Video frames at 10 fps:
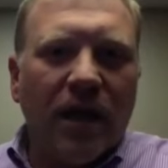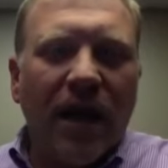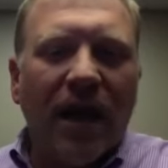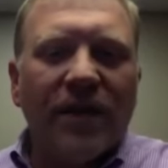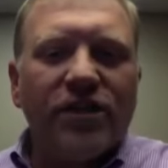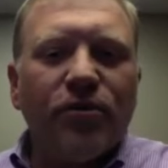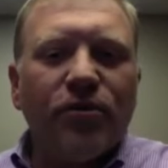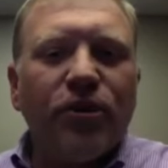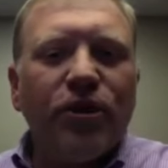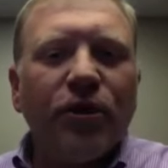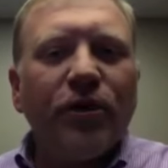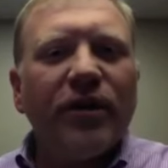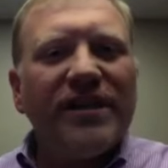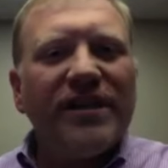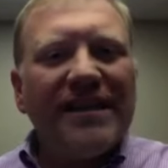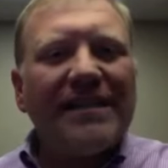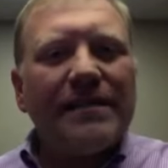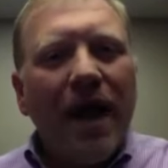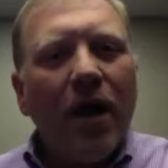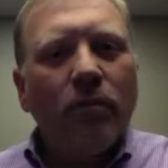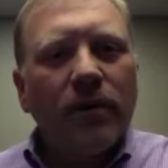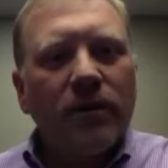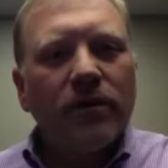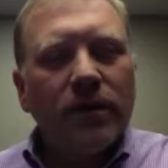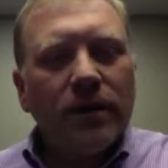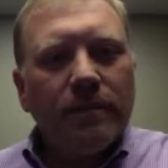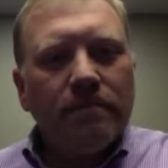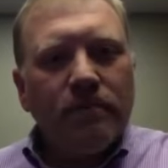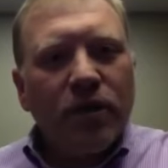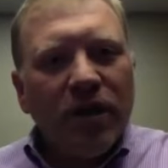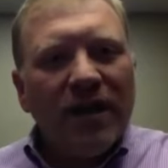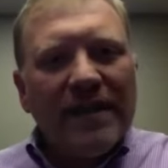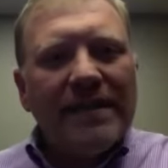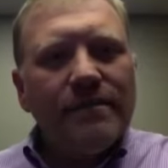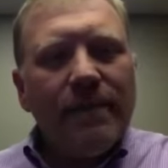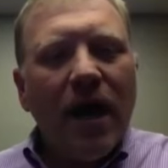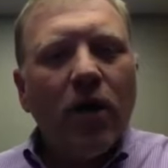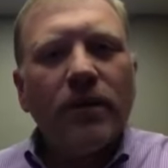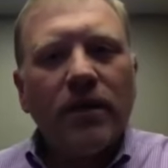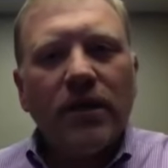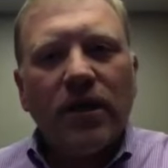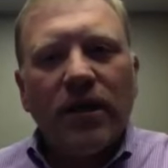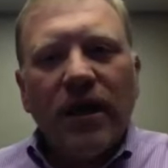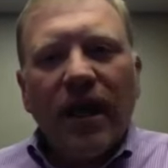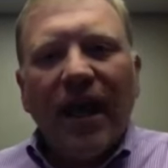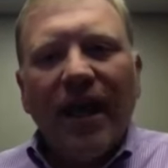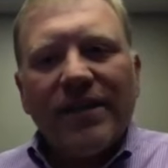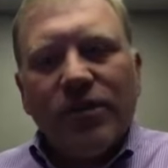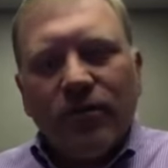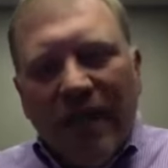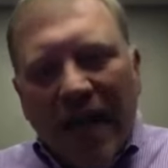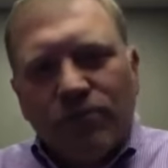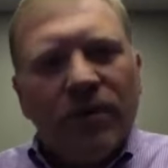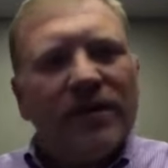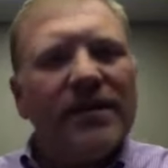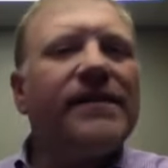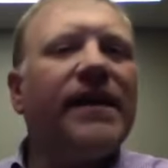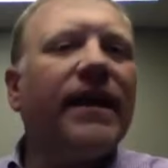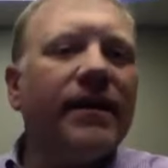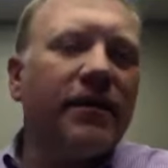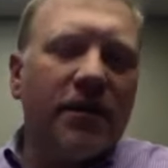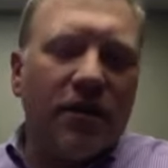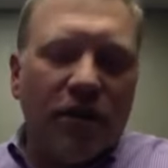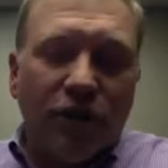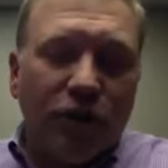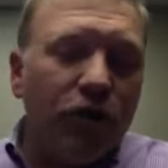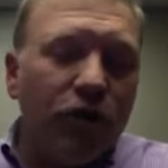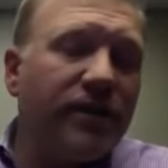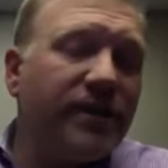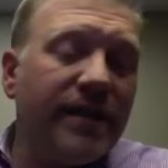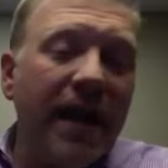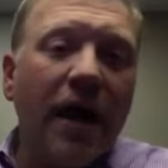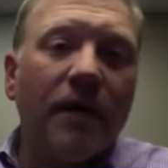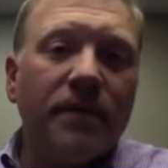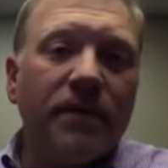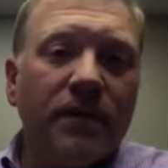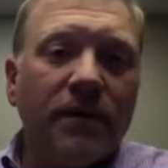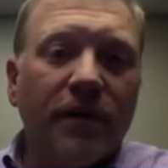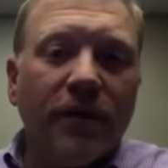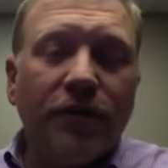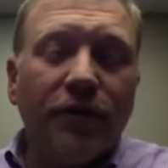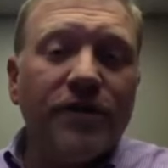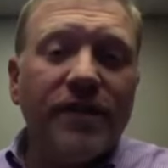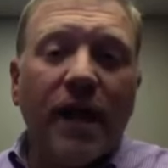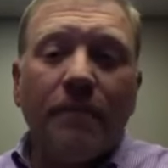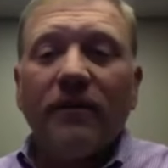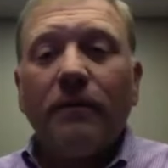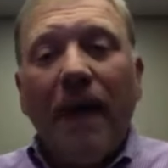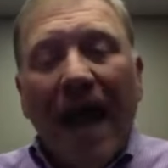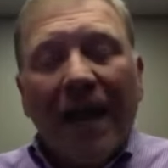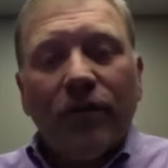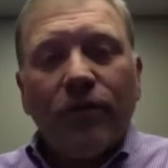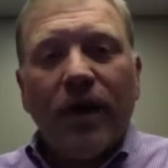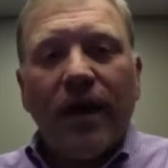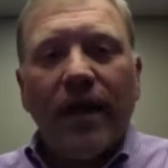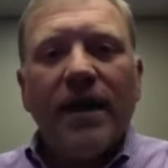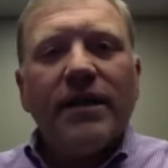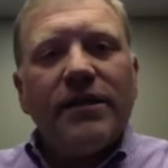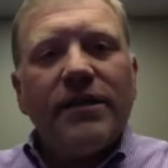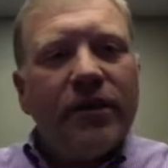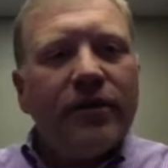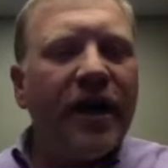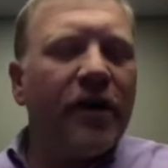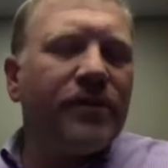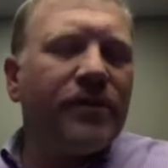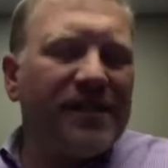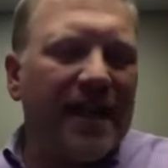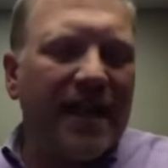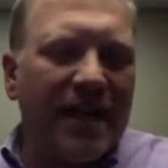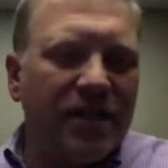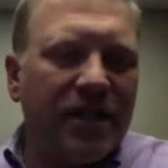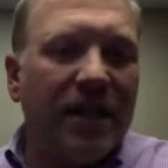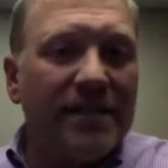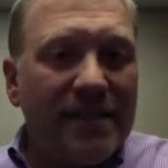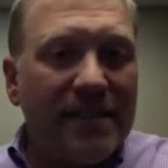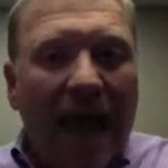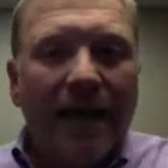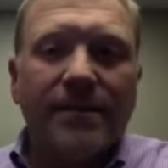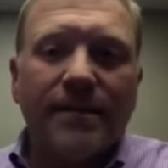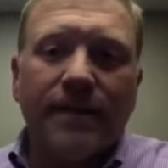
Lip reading: And so you're going to need some help. You're going to need some help. And so that's where the third step of the pathway to Millionaire Real Estate Agent is at.